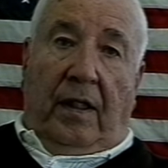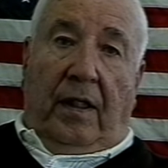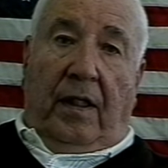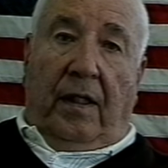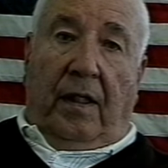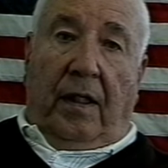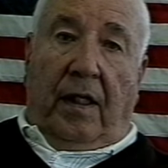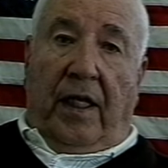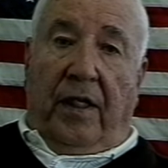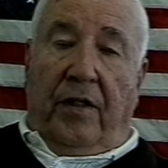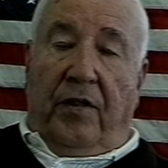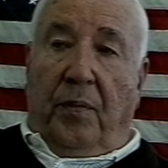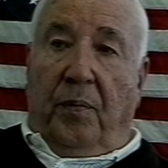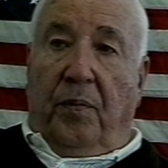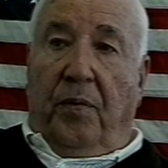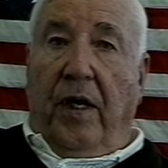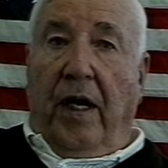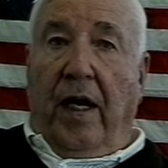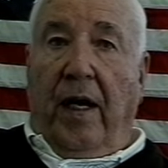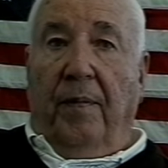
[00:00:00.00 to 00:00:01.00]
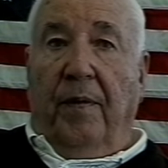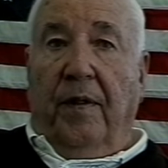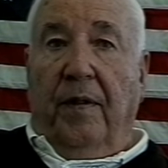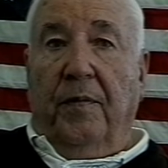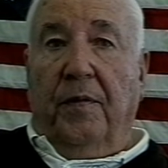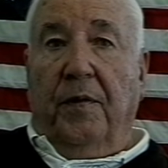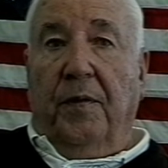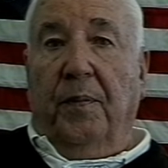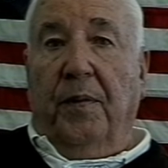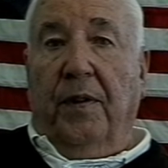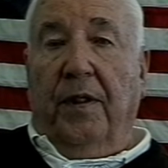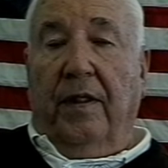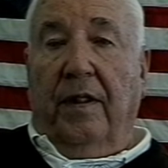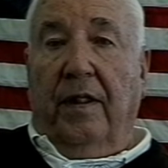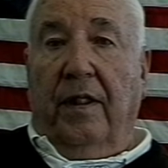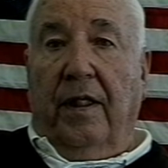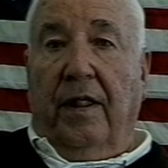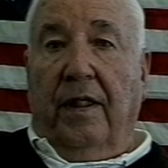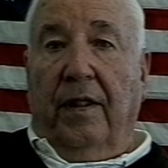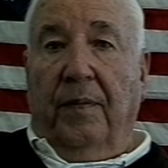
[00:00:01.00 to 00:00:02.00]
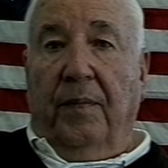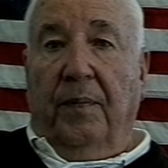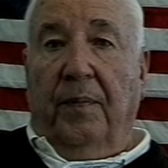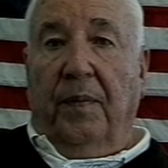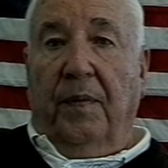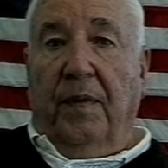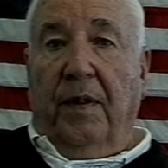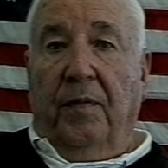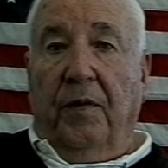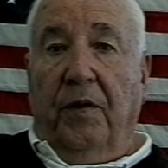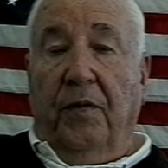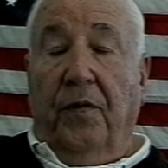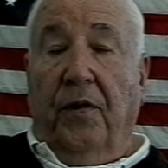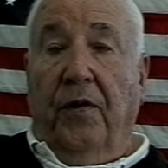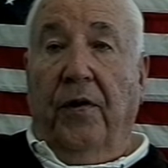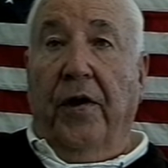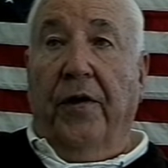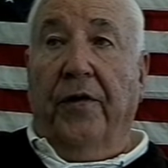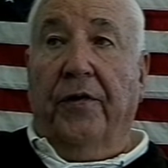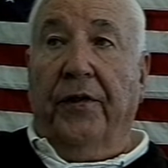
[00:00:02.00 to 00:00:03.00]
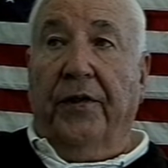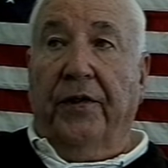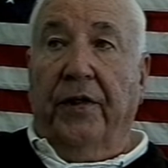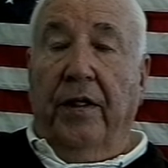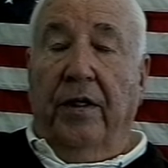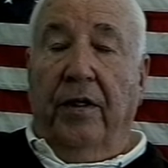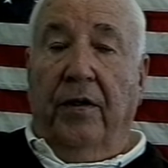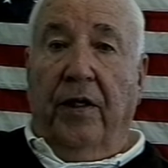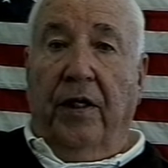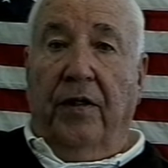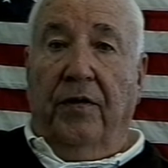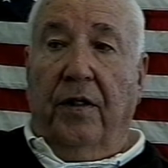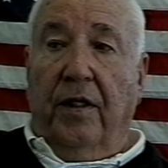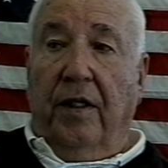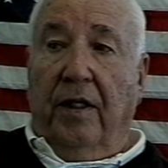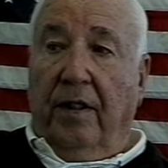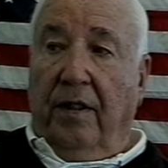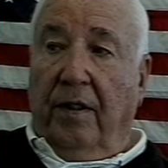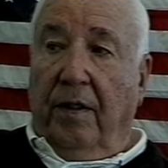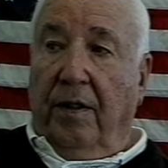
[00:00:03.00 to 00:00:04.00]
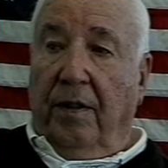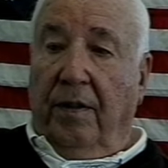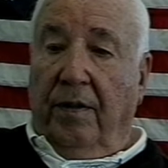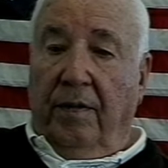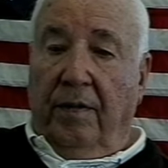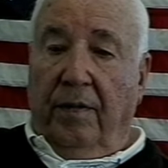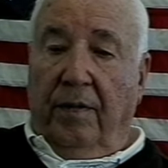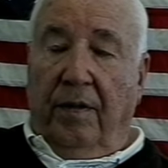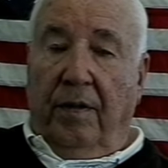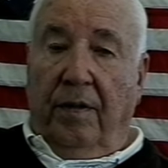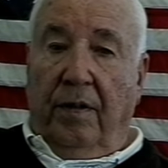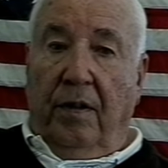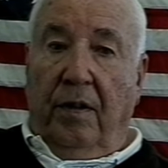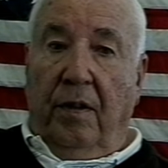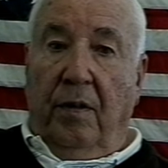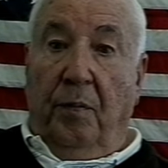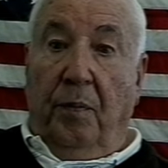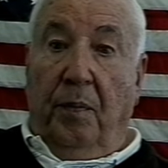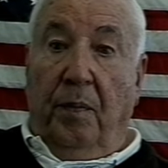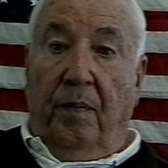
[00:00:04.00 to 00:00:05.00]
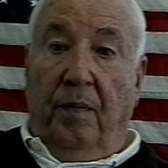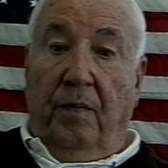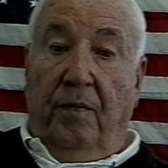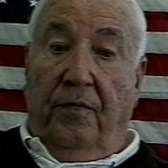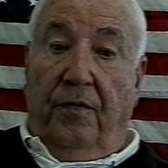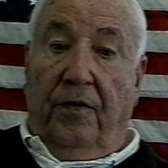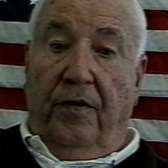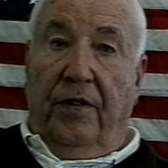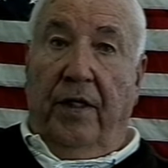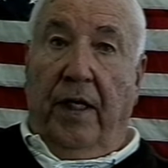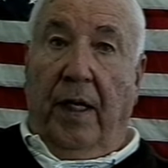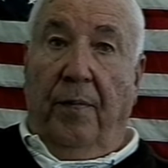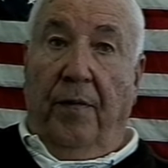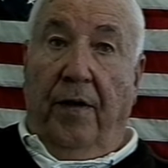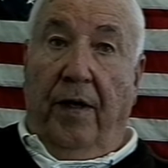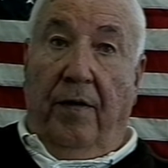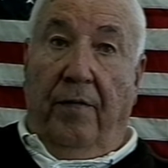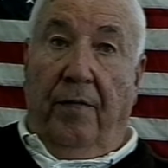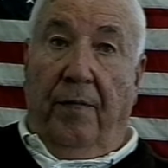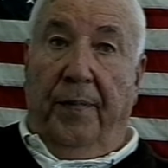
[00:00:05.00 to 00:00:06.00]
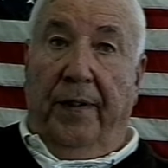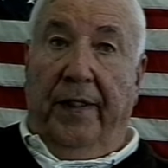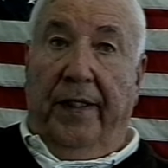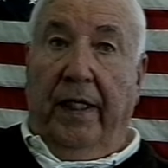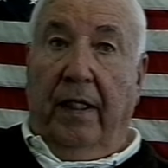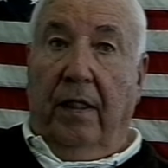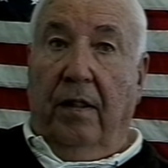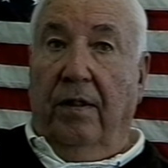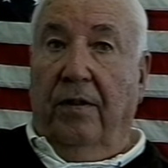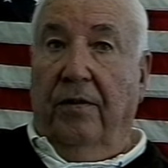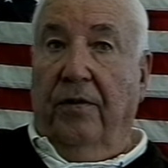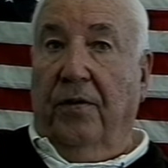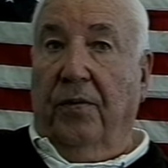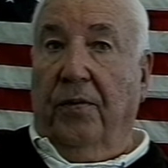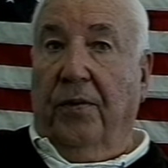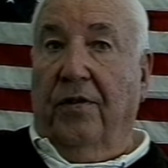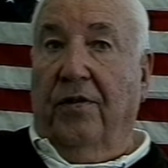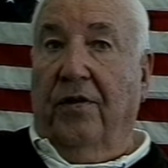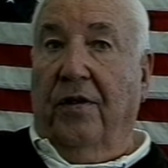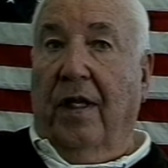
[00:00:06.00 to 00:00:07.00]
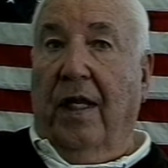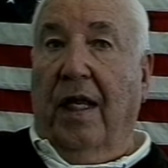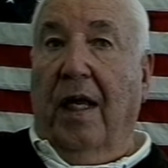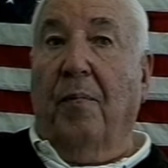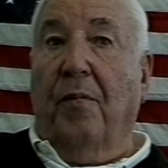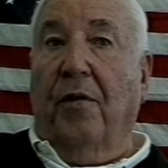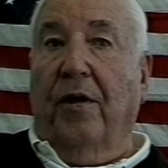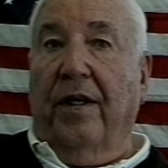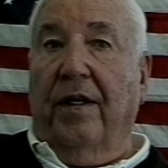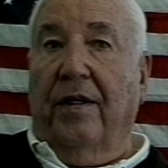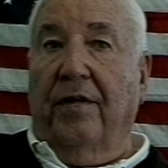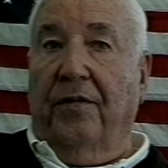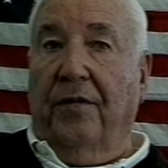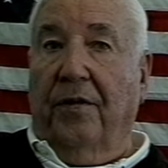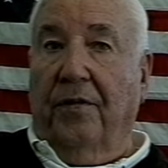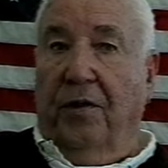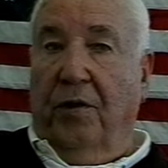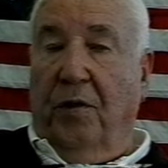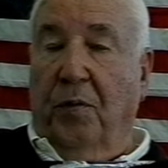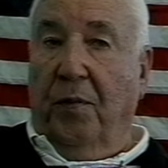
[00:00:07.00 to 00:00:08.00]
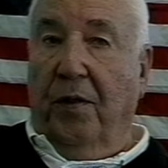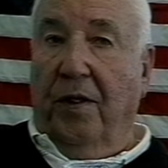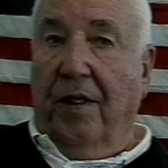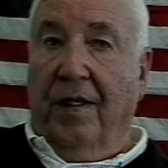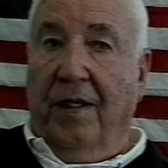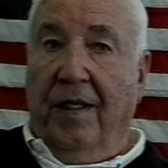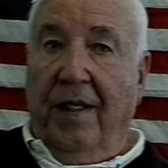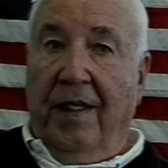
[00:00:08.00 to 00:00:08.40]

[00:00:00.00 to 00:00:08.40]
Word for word: and lots of problems. But uh, it was very inter interesting to to first time I'd ever been that close to a celebrity, so to speak.